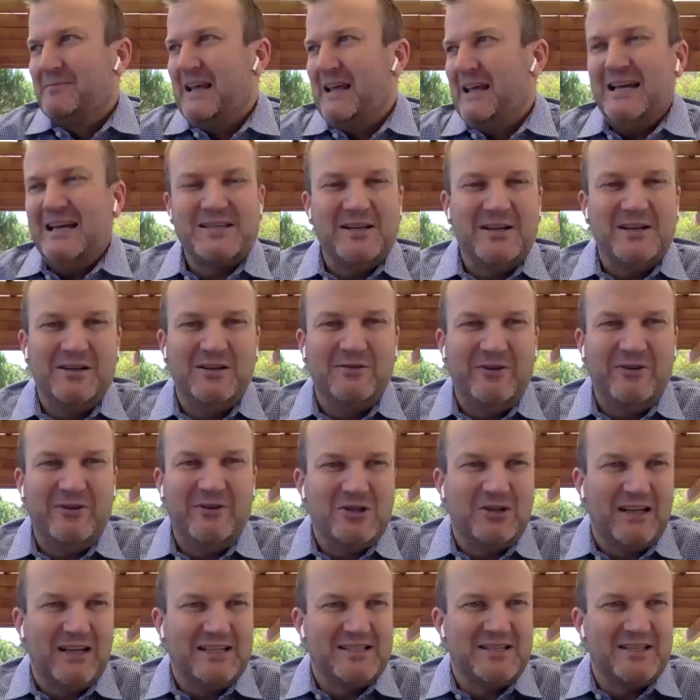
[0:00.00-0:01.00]
as an
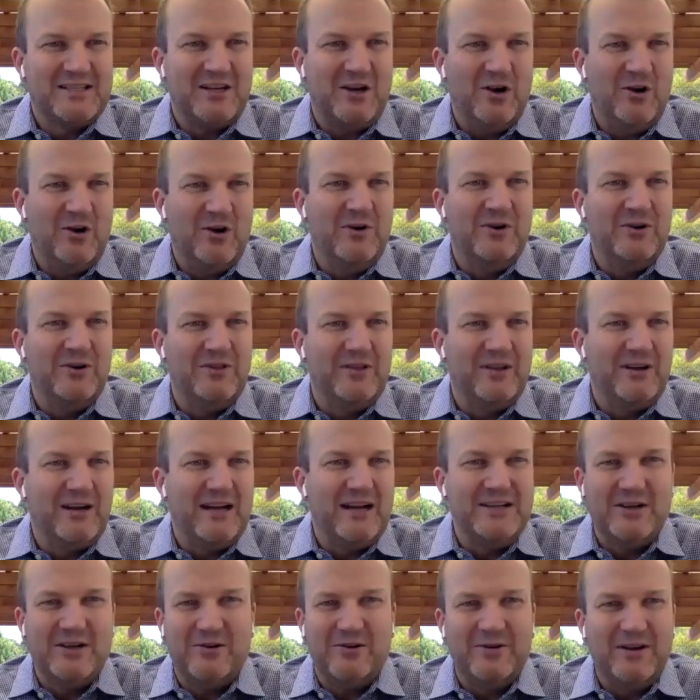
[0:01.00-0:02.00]
individual, as a homeowner, that
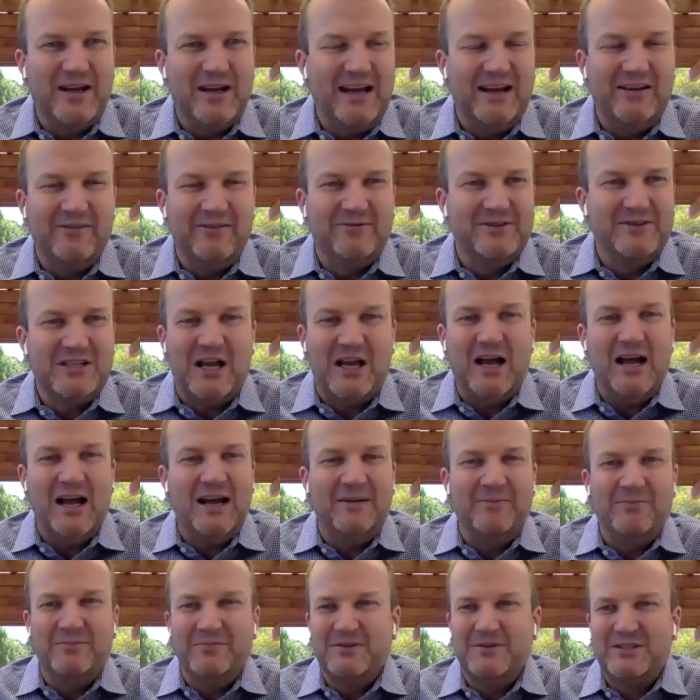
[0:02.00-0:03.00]
I don't have
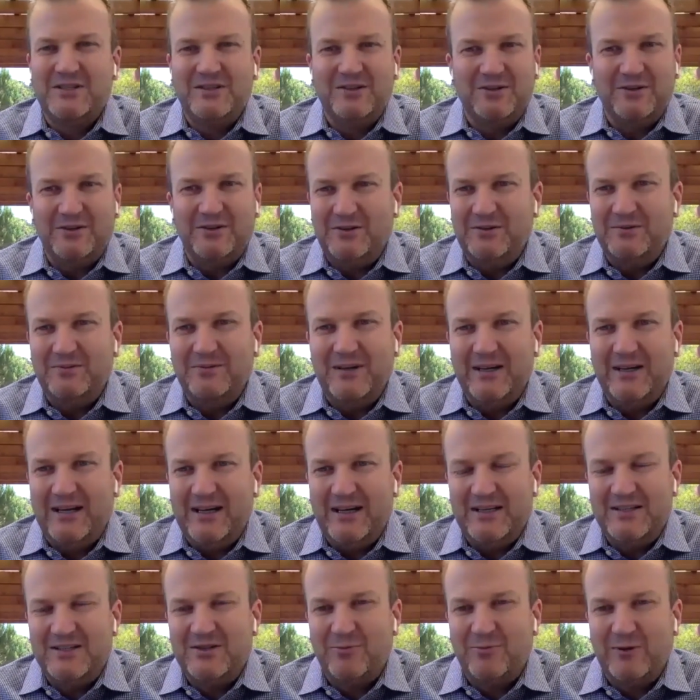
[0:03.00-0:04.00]
time to
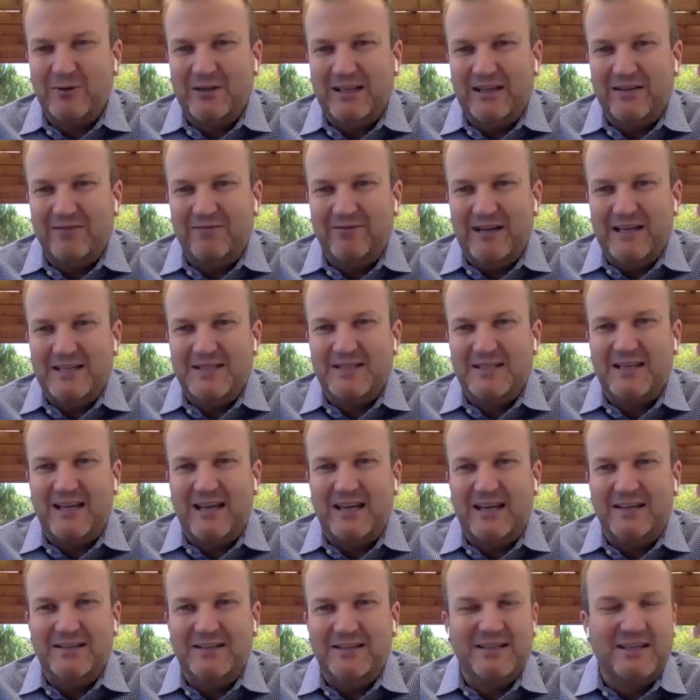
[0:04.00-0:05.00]
really
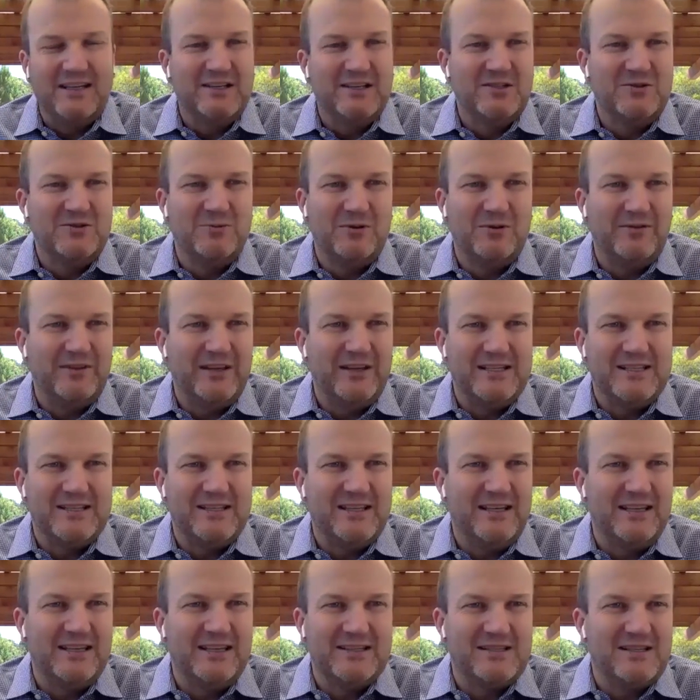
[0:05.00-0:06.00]
investigate and dig into all of these
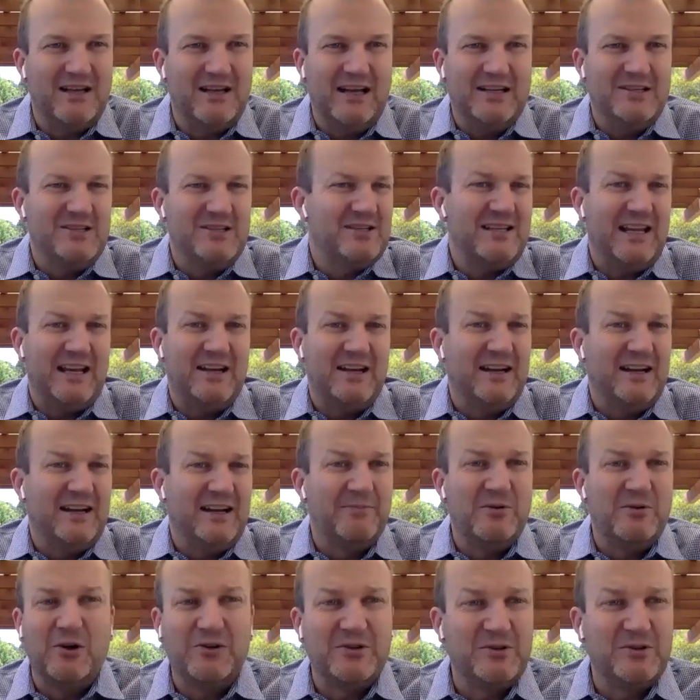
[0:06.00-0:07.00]
things, I just ended
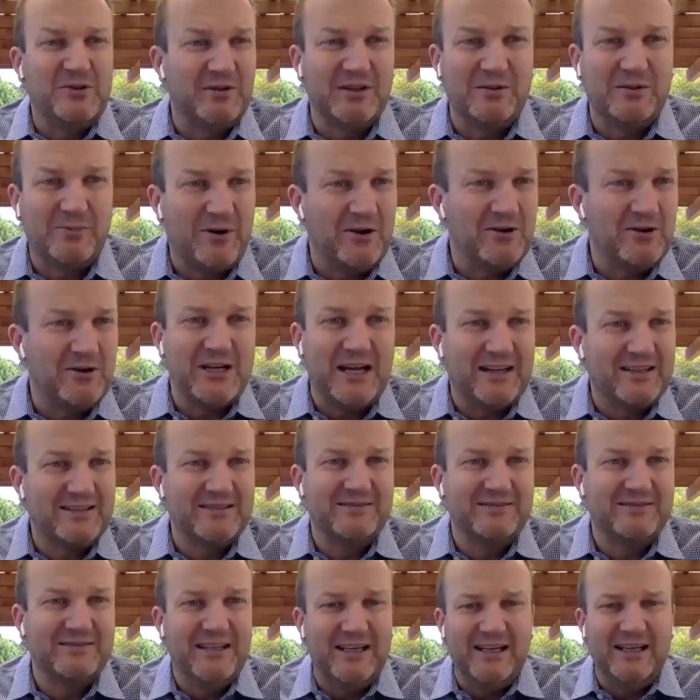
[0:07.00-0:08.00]
up not doing the project
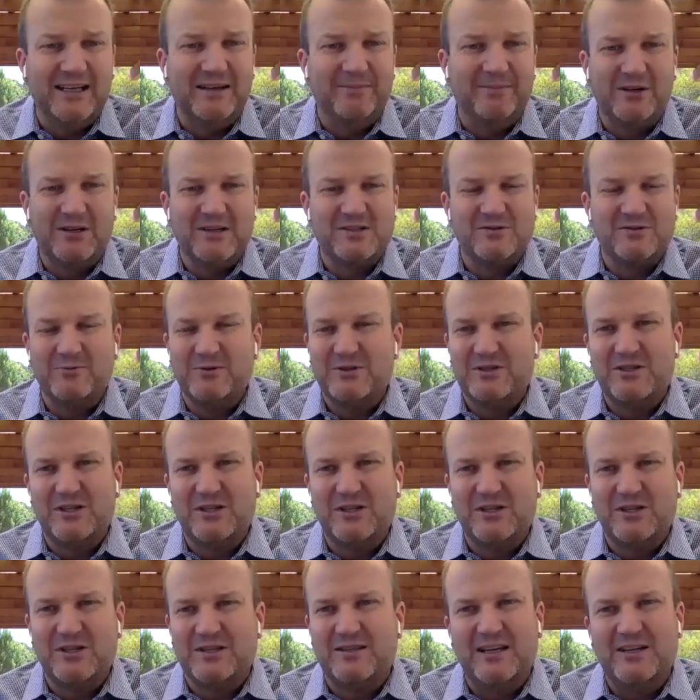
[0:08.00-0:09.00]
because it was
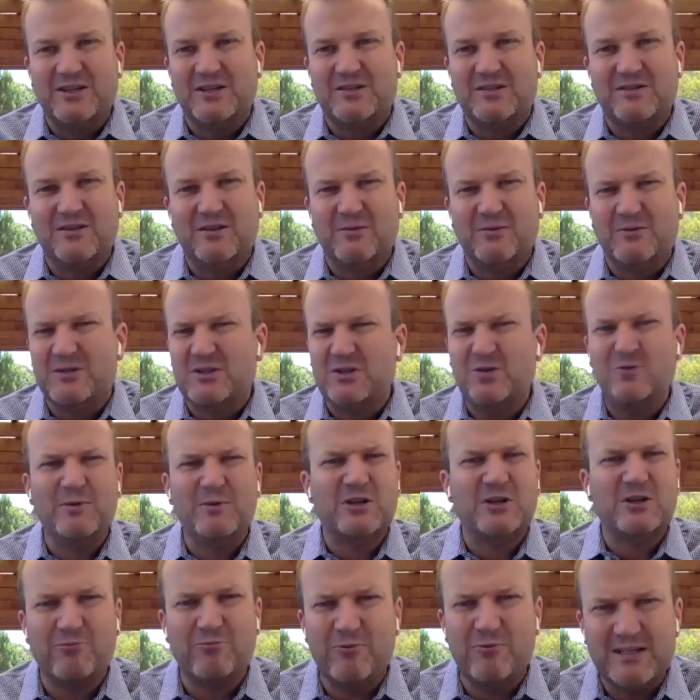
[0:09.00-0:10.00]
just there was too
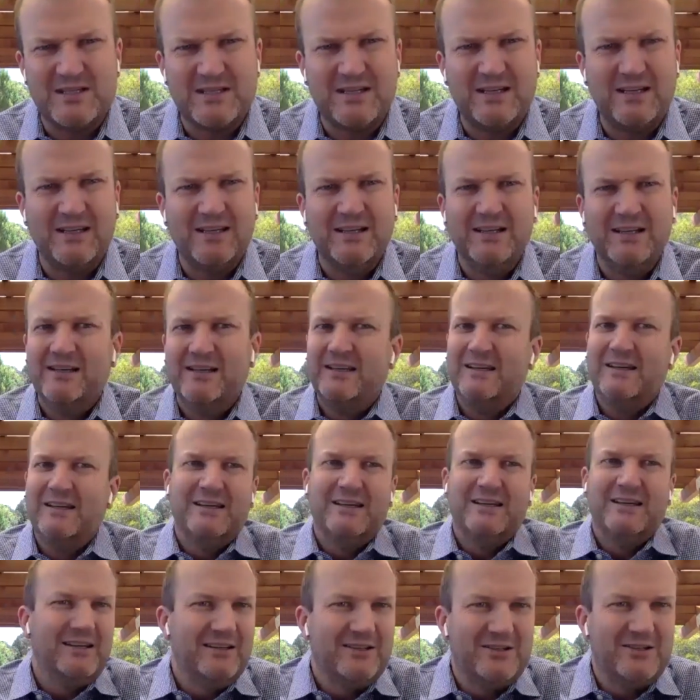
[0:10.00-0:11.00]
much risk,
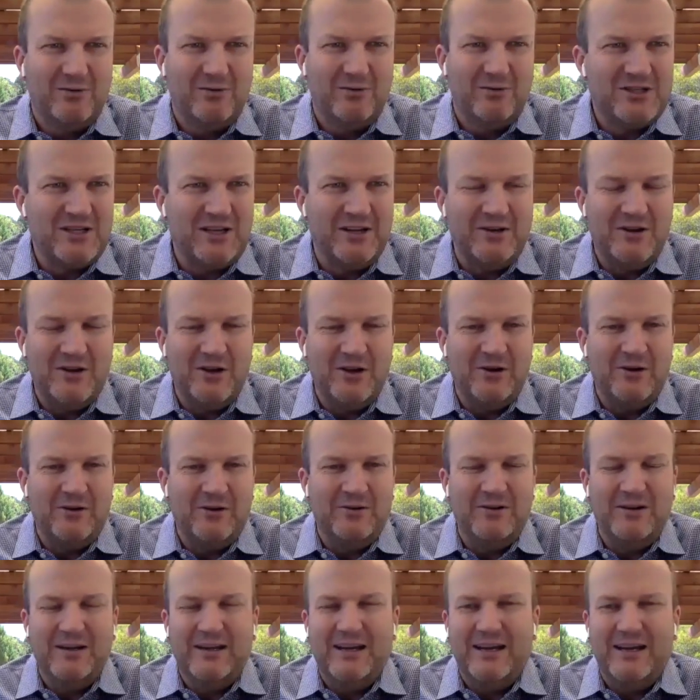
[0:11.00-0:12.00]
too much
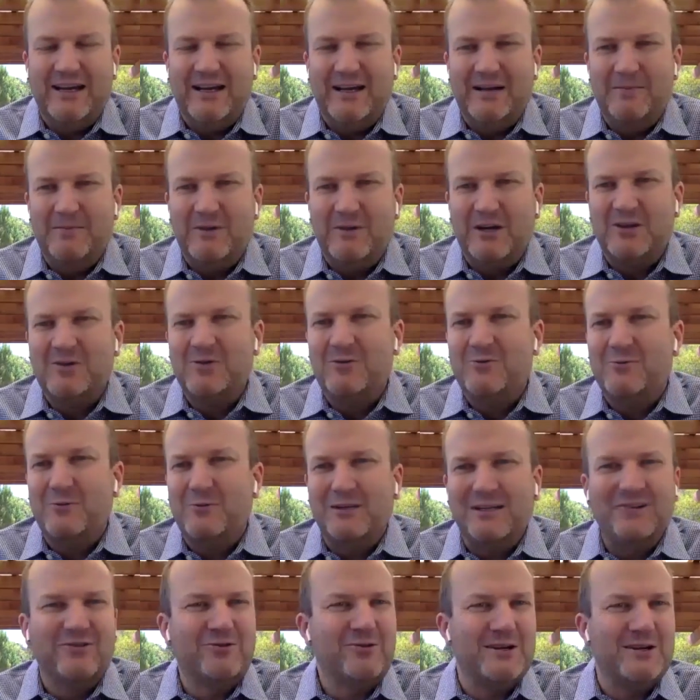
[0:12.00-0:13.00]
unknown. I couldn't
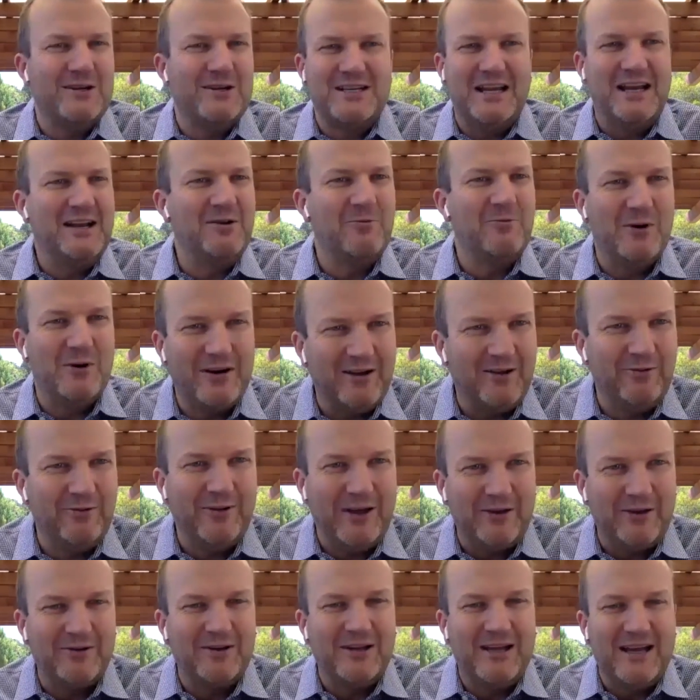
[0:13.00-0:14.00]
really trust anyone, I
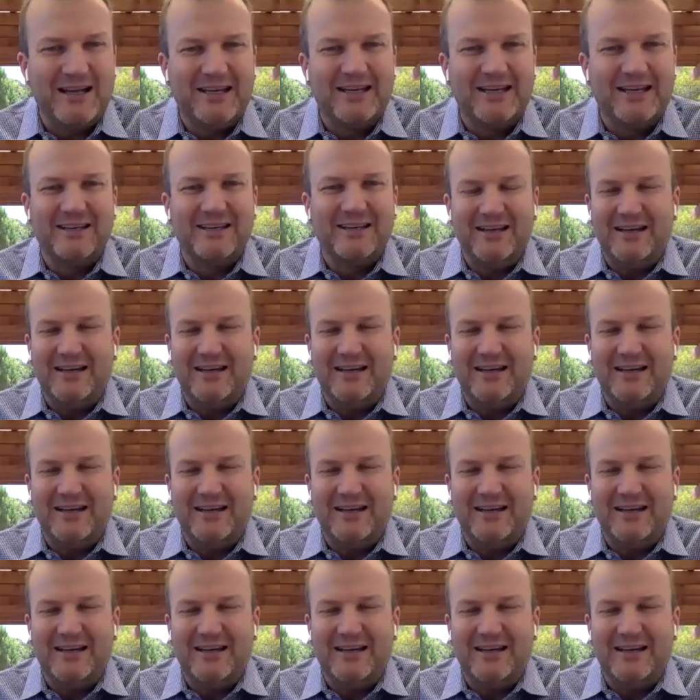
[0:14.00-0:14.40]
felt like,